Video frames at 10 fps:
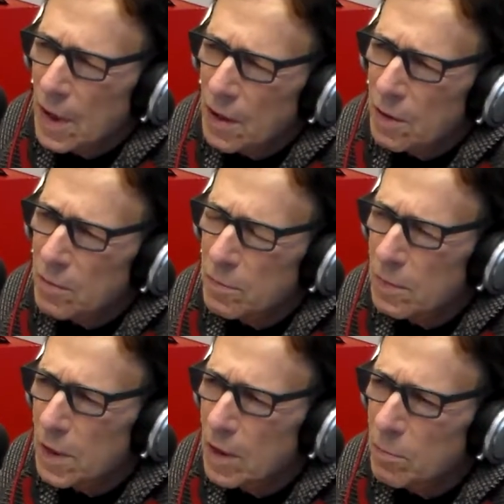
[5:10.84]

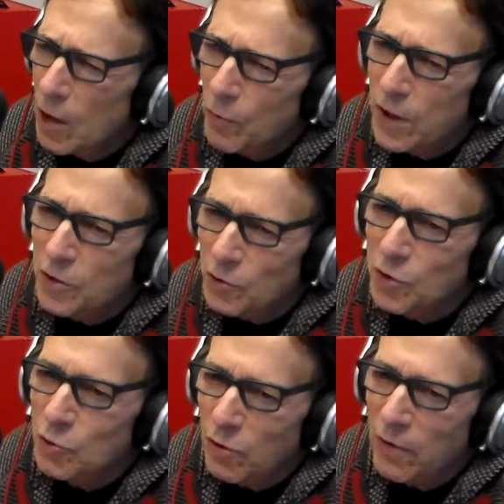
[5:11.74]
I'm not really
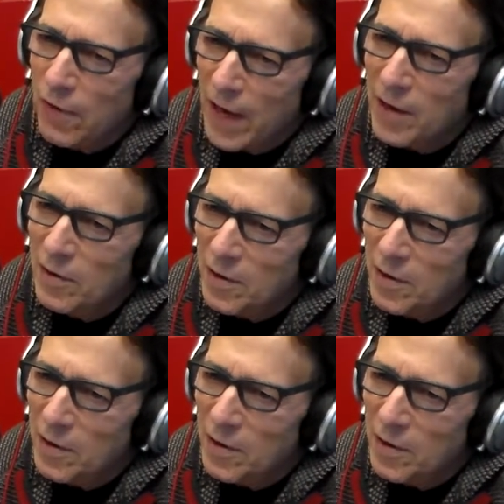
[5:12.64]
too sure of that.